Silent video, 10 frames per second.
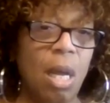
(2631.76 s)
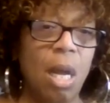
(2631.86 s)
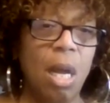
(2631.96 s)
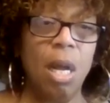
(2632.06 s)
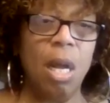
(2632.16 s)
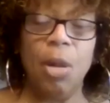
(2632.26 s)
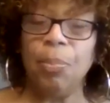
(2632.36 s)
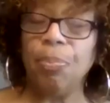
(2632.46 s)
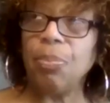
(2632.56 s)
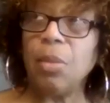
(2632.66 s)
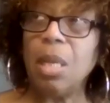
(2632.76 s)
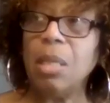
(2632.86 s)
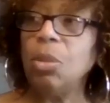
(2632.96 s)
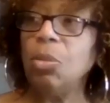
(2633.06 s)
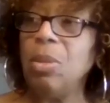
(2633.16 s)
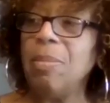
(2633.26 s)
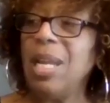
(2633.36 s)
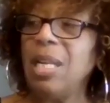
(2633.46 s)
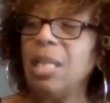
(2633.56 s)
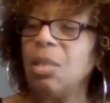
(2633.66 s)
Um, we
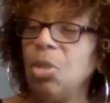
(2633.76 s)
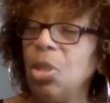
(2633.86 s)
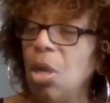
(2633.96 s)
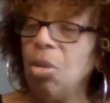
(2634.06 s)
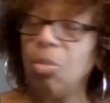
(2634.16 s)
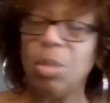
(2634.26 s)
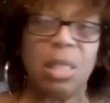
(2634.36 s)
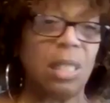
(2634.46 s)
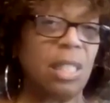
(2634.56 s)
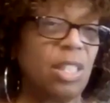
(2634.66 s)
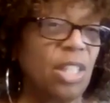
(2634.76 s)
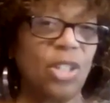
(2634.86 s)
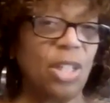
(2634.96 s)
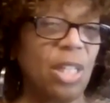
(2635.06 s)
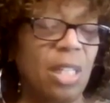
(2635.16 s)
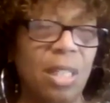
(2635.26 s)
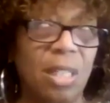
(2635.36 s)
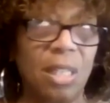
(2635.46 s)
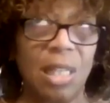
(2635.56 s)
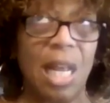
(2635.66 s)
made it, it was a decision
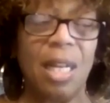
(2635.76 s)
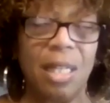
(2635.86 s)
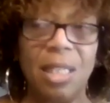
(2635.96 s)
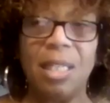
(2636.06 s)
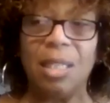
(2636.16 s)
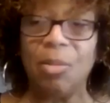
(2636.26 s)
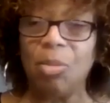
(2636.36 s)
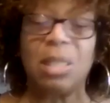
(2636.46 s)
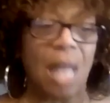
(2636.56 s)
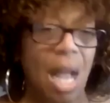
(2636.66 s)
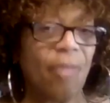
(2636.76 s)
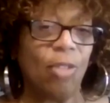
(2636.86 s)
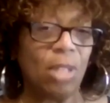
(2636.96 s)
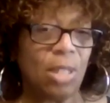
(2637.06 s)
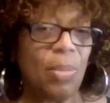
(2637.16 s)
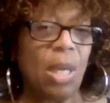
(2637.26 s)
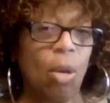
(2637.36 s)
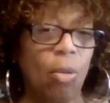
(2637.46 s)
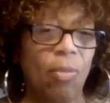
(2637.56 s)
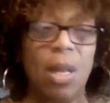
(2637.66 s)
that it was time for it to be
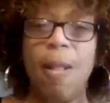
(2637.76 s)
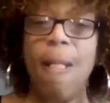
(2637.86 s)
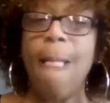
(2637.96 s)
over.